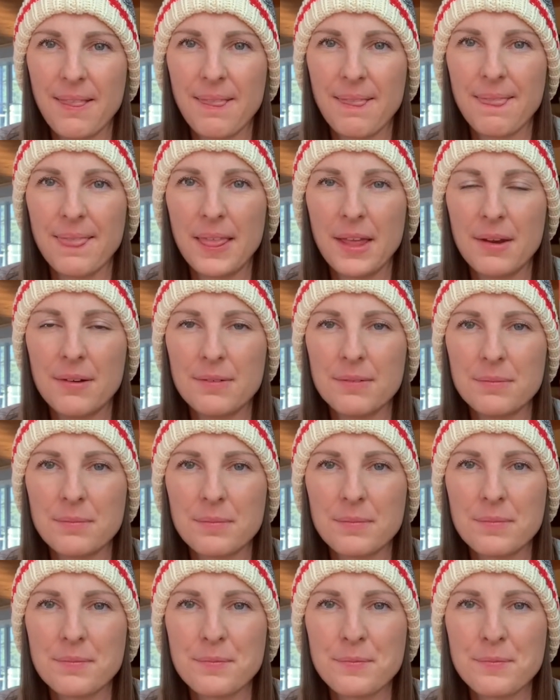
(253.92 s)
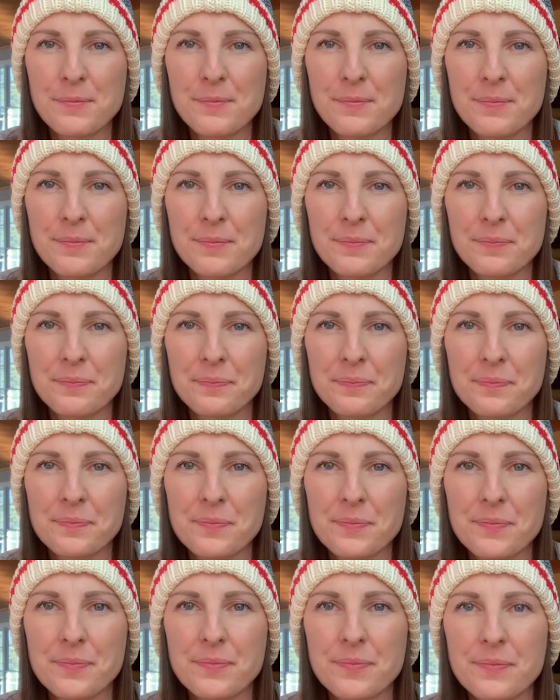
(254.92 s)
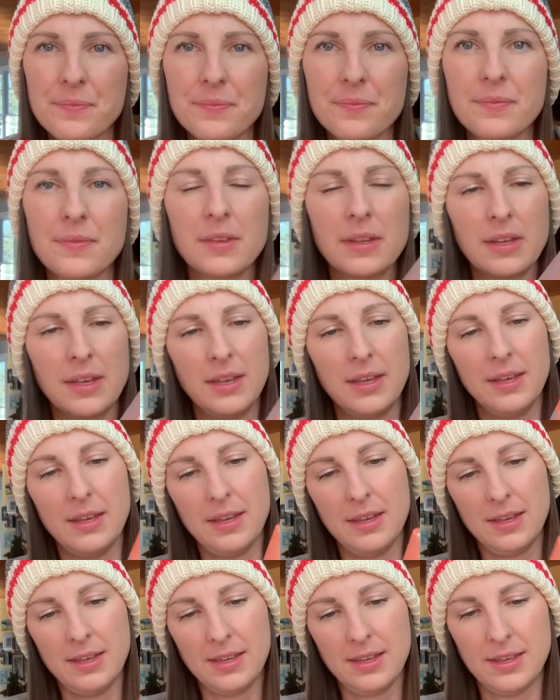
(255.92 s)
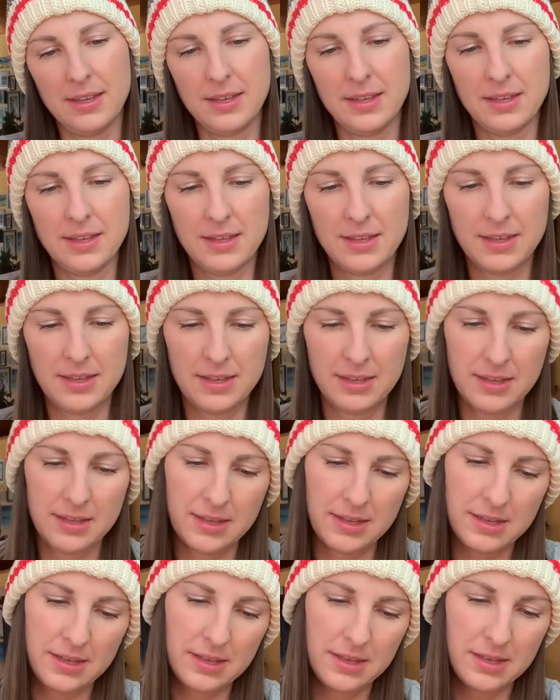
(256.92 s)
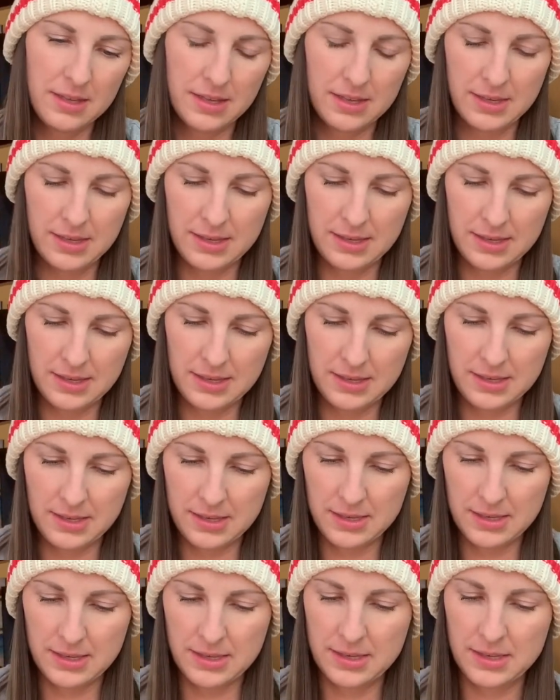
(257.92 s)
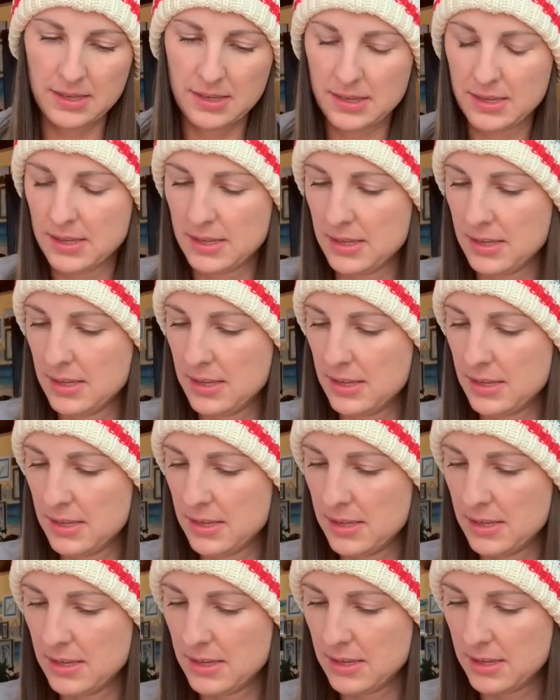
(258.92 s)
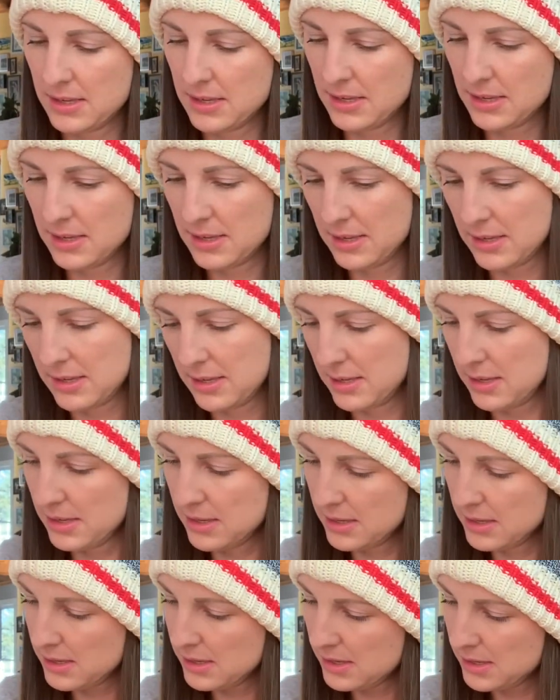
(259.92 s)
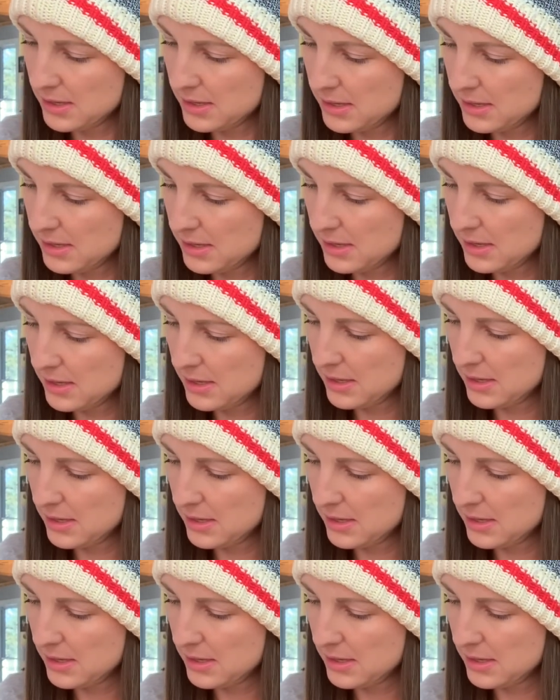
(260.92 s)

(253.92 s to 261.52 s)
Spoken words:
Nothing is said.